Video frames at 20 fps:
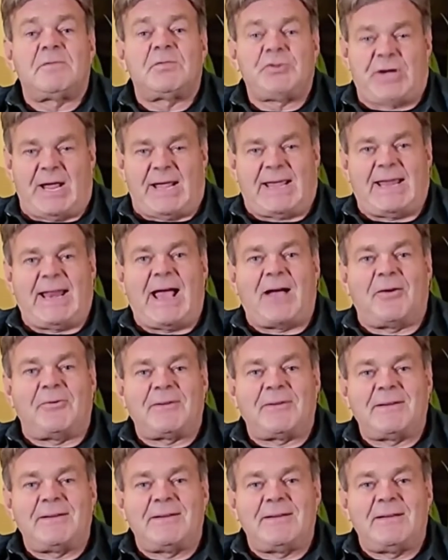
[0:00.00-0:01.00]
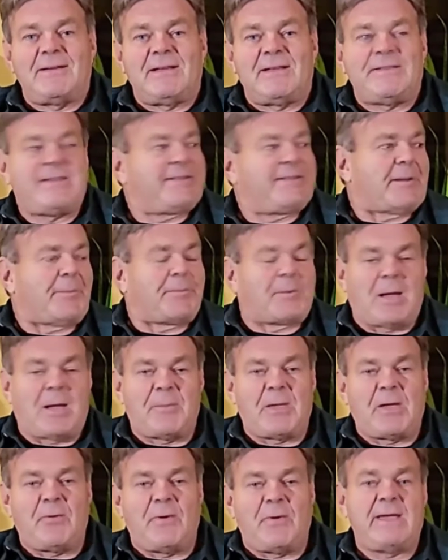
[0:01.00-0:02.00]
Check it out. This
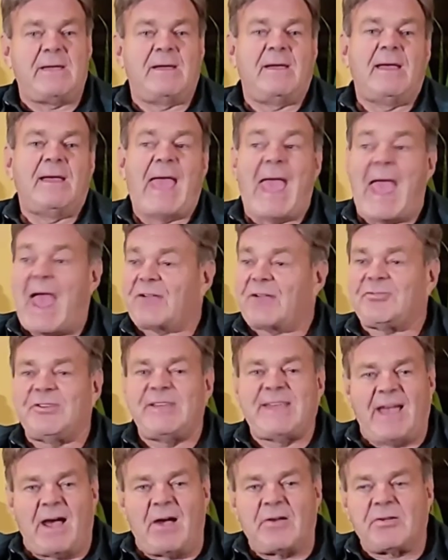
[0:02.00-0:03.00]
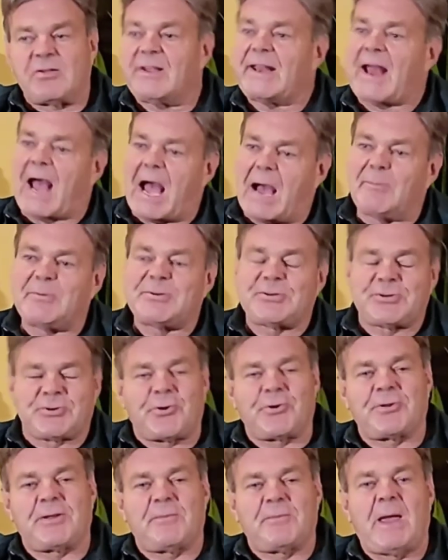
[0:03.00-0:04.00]
upcoming week, actually calculate how much
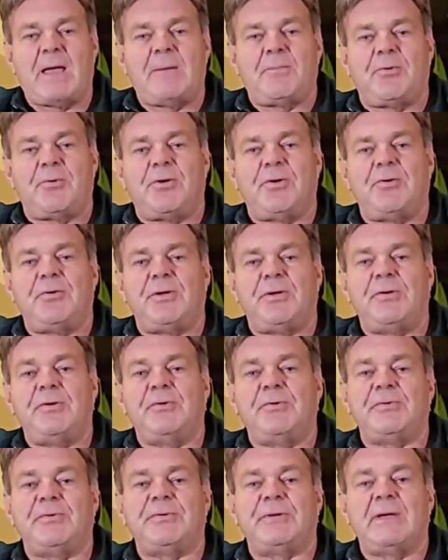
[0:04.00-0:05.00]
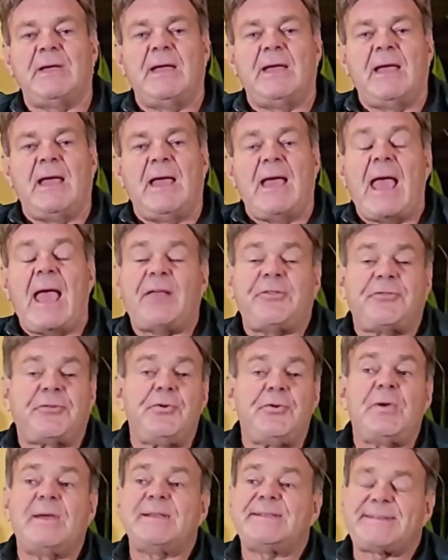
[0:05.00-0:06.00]
toilet paper you use. And so
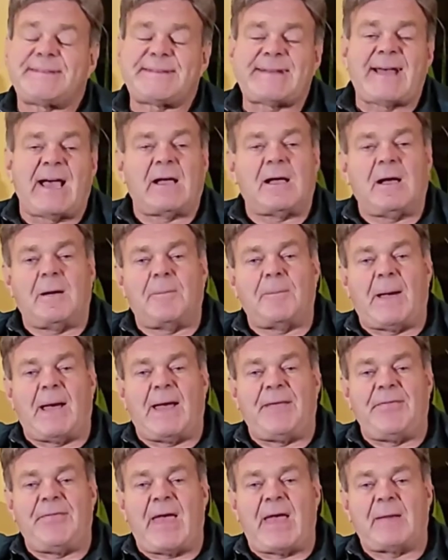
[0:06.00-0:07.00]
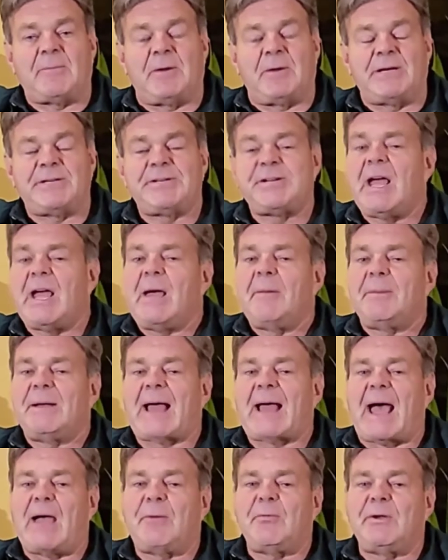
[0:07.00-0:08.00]
you can stock up on that much,
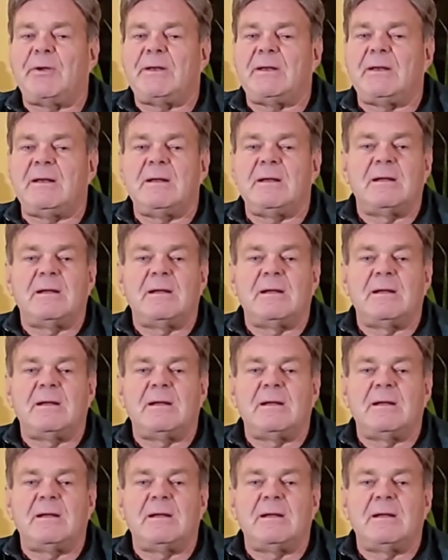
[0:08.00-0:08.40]
but I would